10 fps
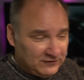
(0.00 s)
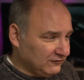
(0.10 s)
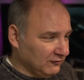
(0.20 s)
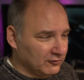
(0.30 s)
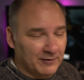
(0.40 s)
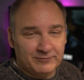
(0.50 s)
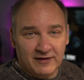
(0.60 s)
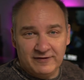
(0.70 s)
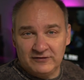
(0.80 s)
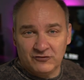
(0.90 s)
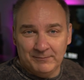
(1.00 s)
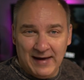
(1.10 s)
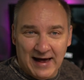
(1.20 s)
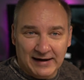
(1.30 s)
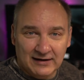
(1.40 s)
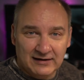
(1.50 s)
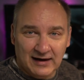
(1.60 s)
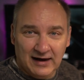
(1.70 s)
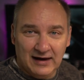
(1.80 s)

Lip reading: a tune-up, nothing dramatic,